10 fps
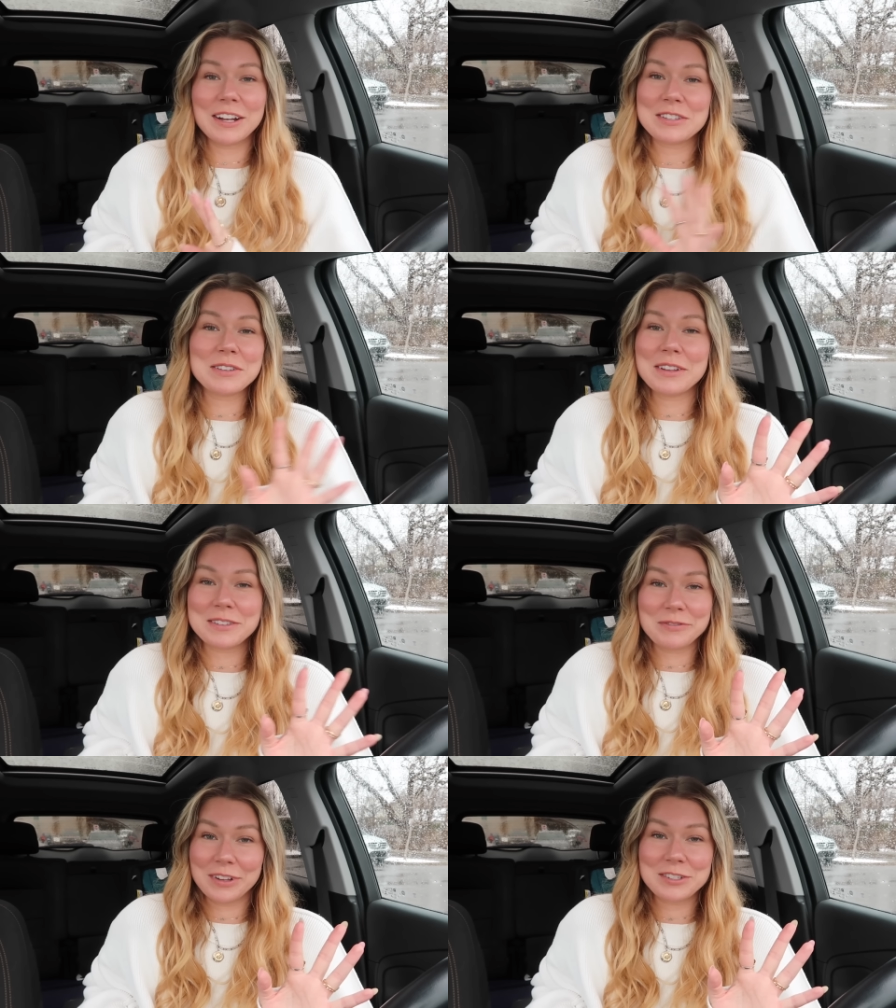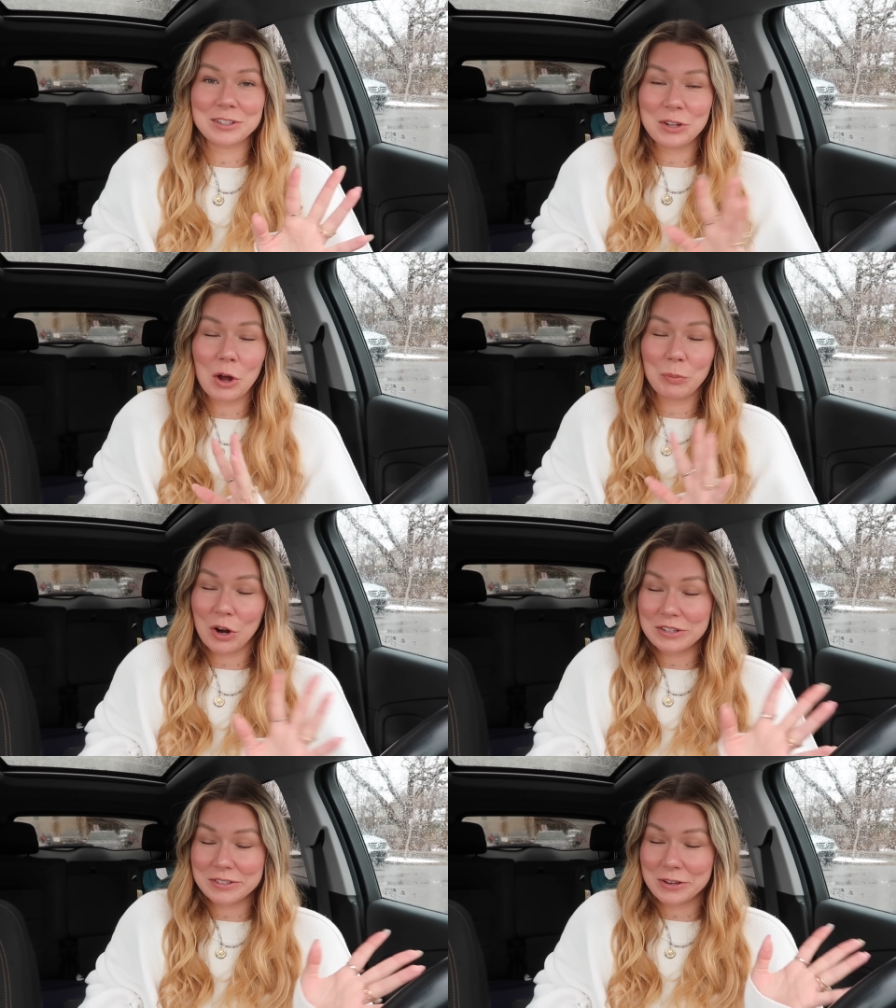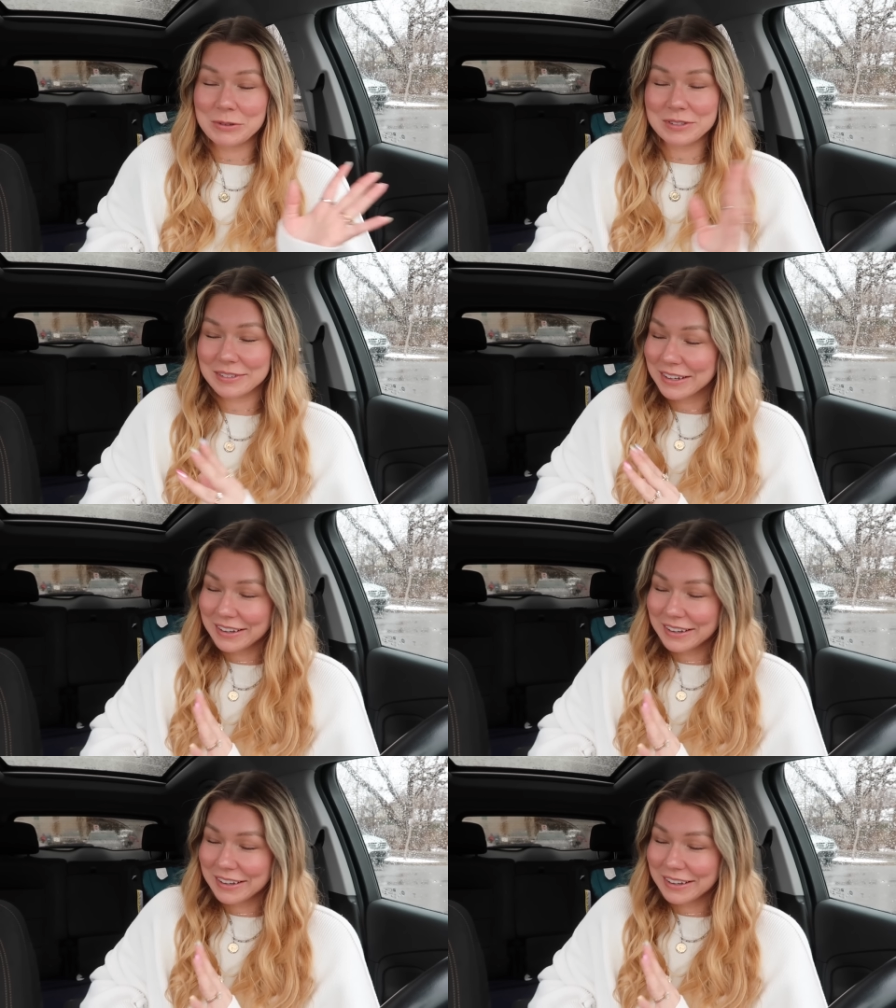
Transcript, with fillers: It's it's it's a long process. I was